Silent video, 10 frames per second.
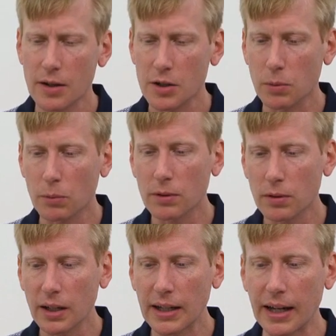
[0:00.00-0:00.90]
So what we're
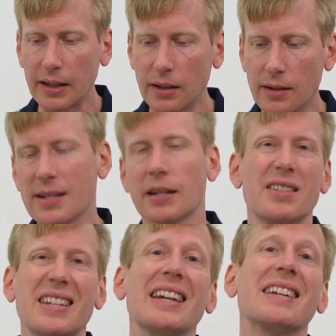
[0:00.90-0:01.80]
looking at here is
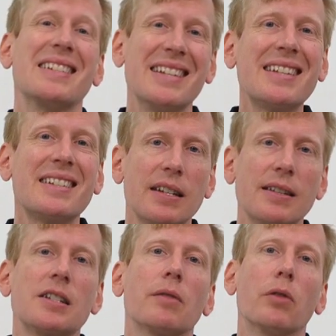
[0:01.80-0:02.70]
not the
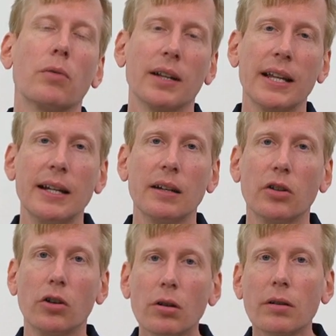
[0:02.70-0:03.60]
existence of a
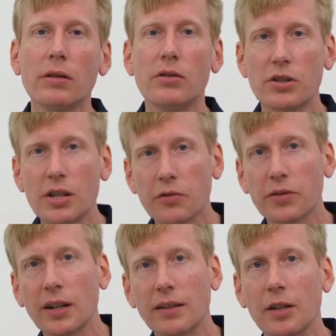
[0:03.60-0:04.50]
related good
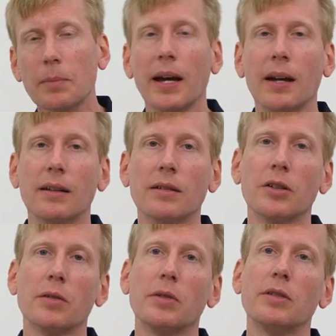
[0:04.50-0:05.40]
shifting the demand
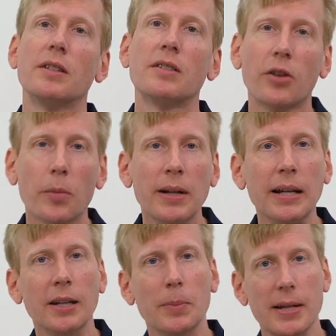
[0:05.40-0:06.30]
curve or
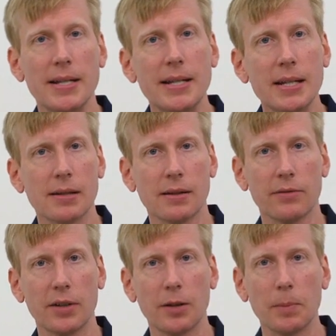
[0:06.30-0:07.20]
determining the position
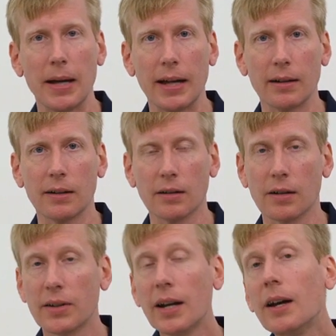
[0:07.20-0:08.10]
of the demand
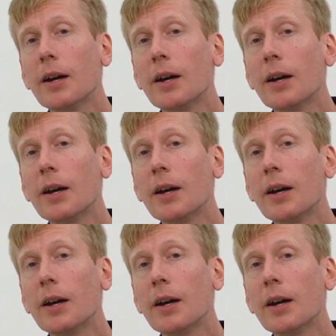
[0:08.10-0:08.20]
curve.